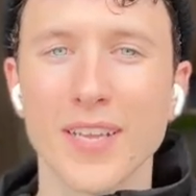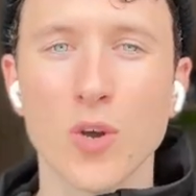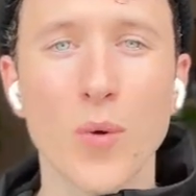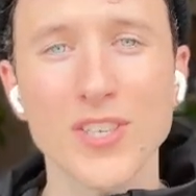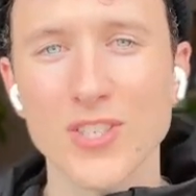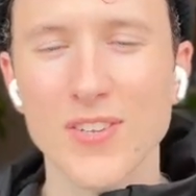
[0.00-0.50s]

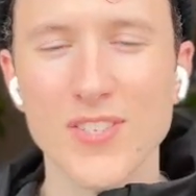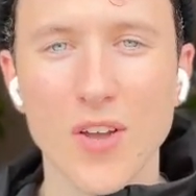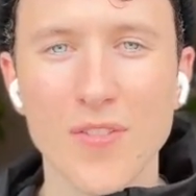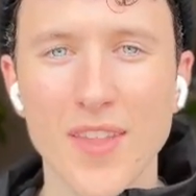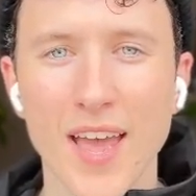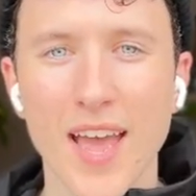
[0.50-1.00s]
questions
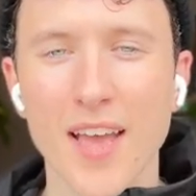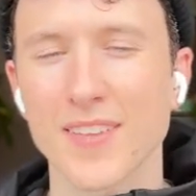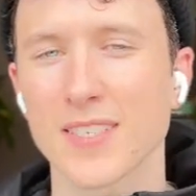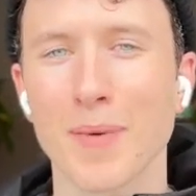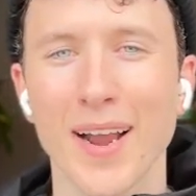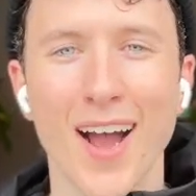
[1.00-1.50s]
on there.
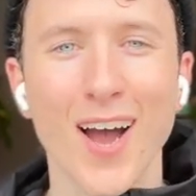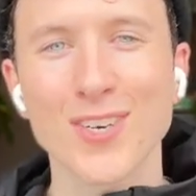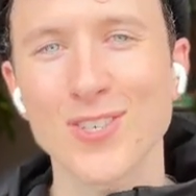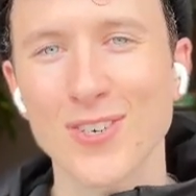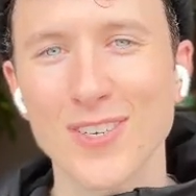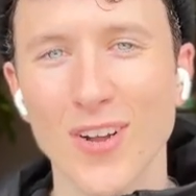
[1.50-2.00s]
There's about
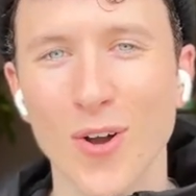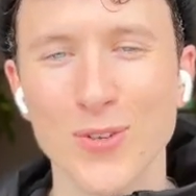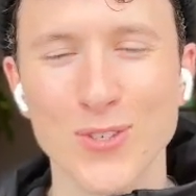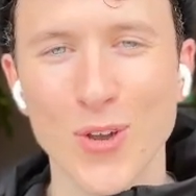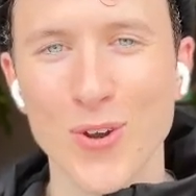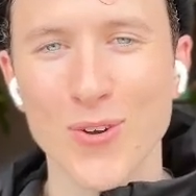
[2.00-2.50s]
100 or
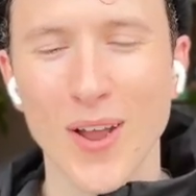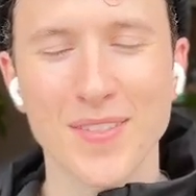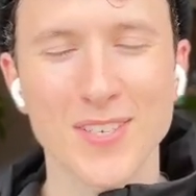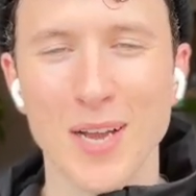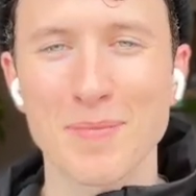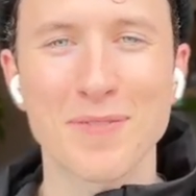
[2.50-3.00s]
so at the
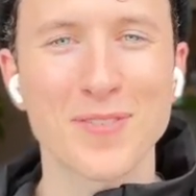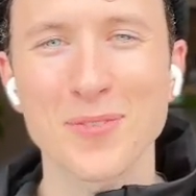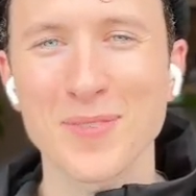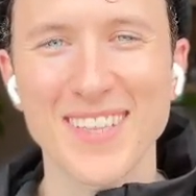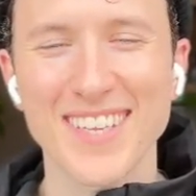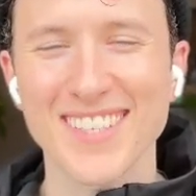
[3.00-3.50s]
time of
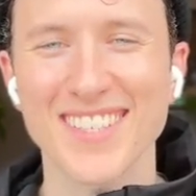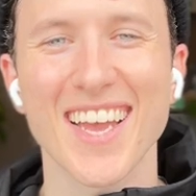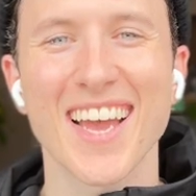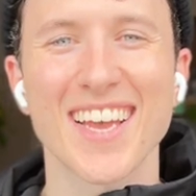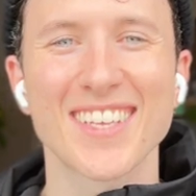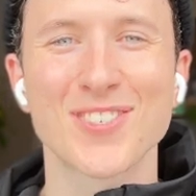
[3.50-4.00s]
filming this,
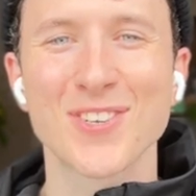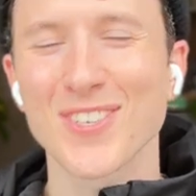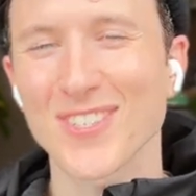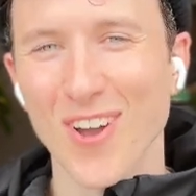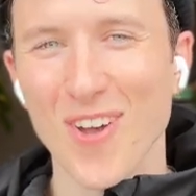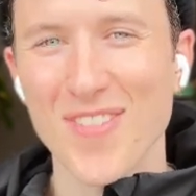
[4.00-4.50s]

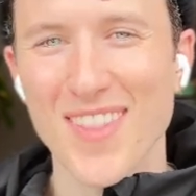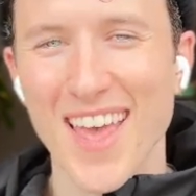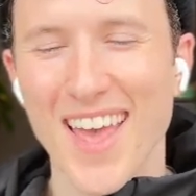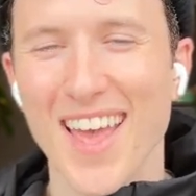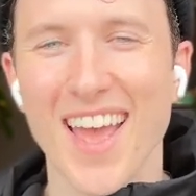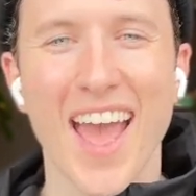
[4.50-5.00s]
students on
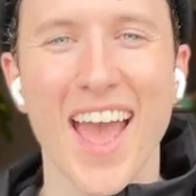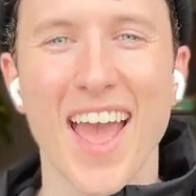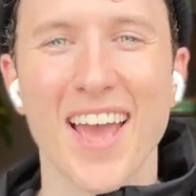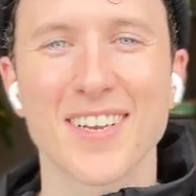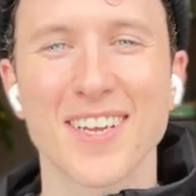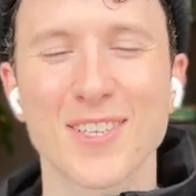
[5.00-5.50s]
there,
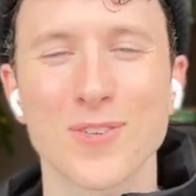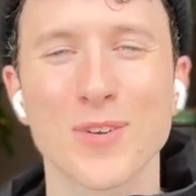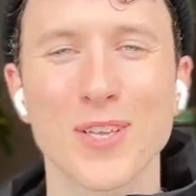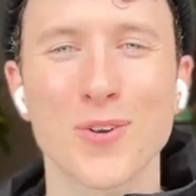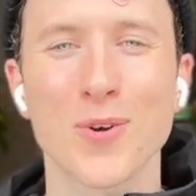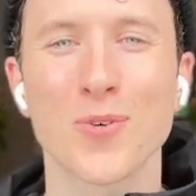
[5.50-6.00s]
and it's a
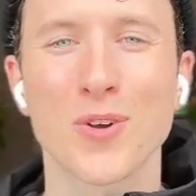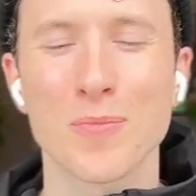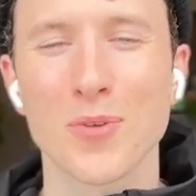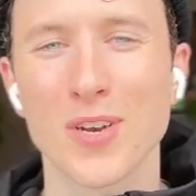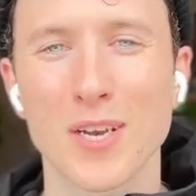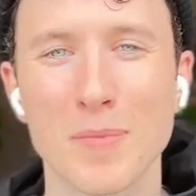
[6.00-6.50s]
really cool
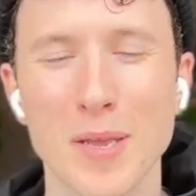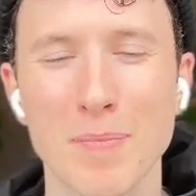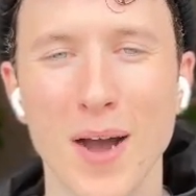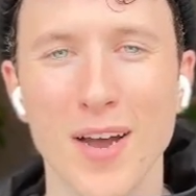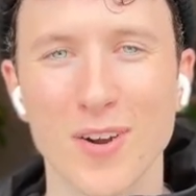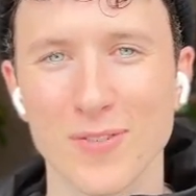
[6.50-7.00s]
community to be a
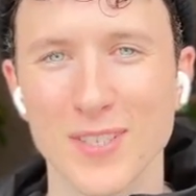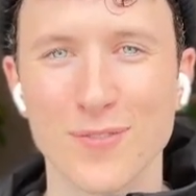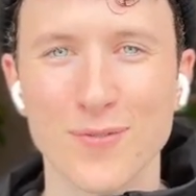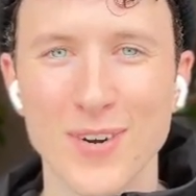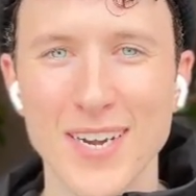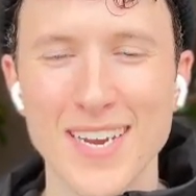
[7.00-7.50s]
part of. It's
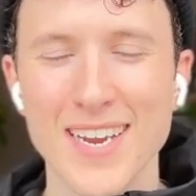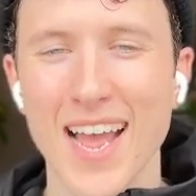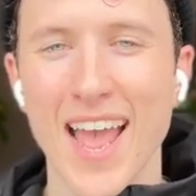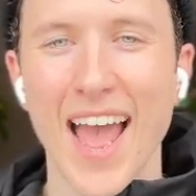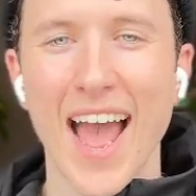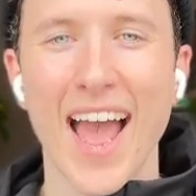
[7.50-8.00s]
free,
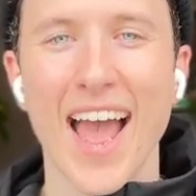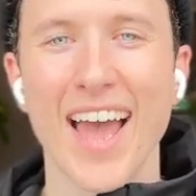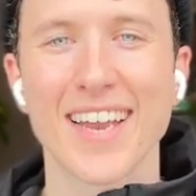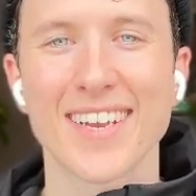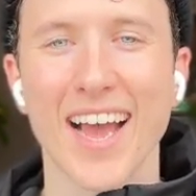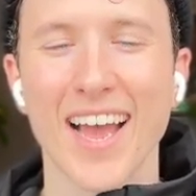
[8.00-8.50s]

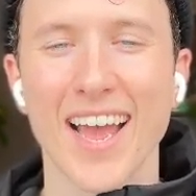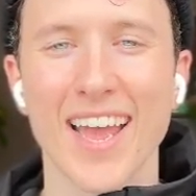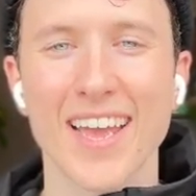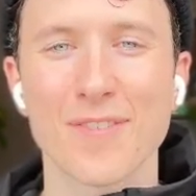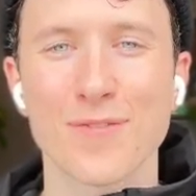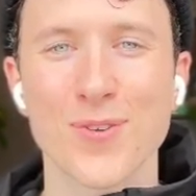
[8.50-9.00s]
and
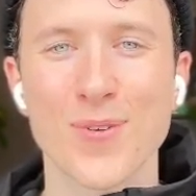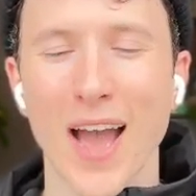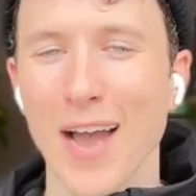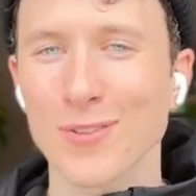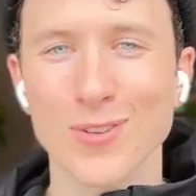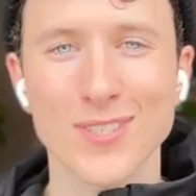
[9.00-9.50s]
if you
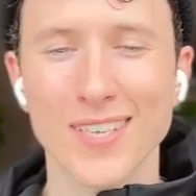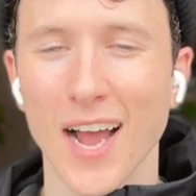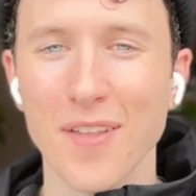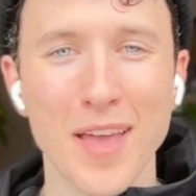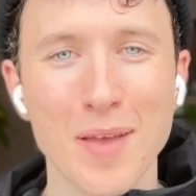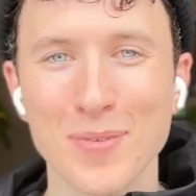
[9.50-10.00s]
haven't looked at
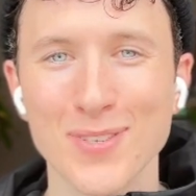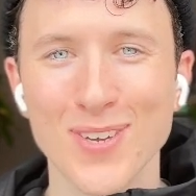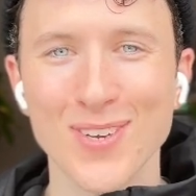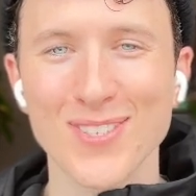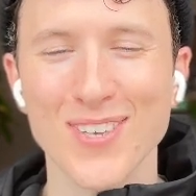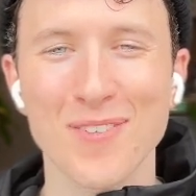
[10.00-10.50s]
other
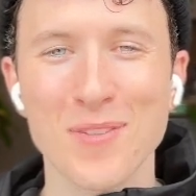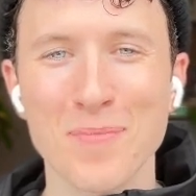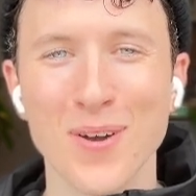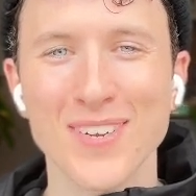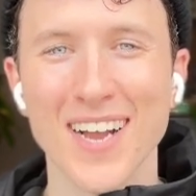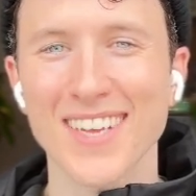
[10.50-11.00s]
episodes of the
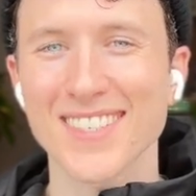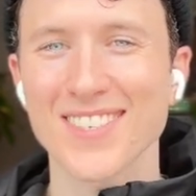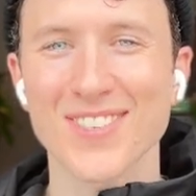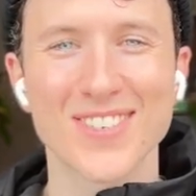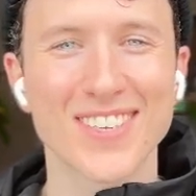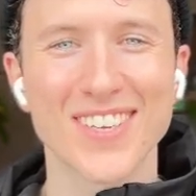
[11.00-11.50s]
podcast,
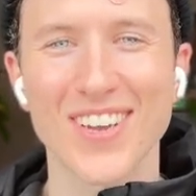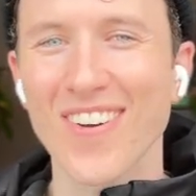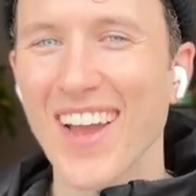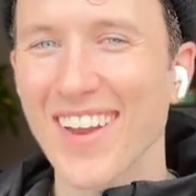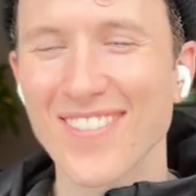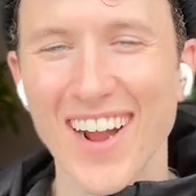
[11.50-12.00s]
you can go
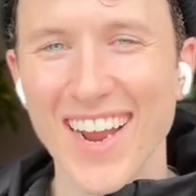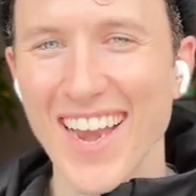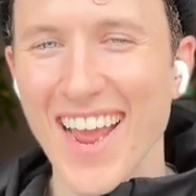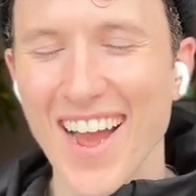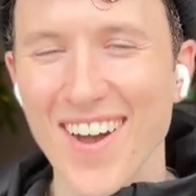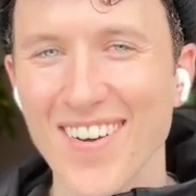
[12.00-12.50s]
ahead right
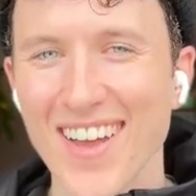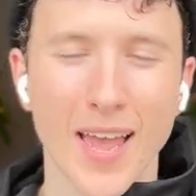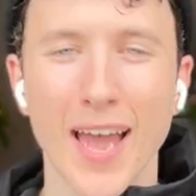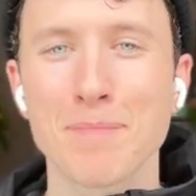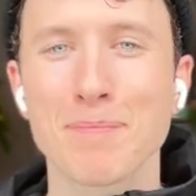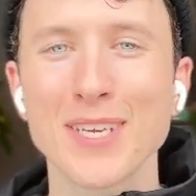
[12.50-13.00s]
now
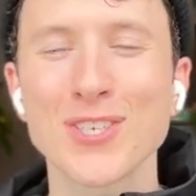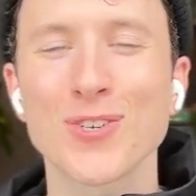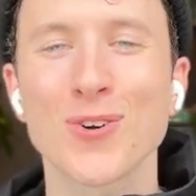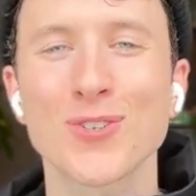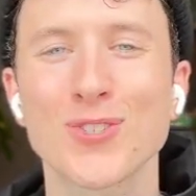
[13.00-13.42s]
and be sure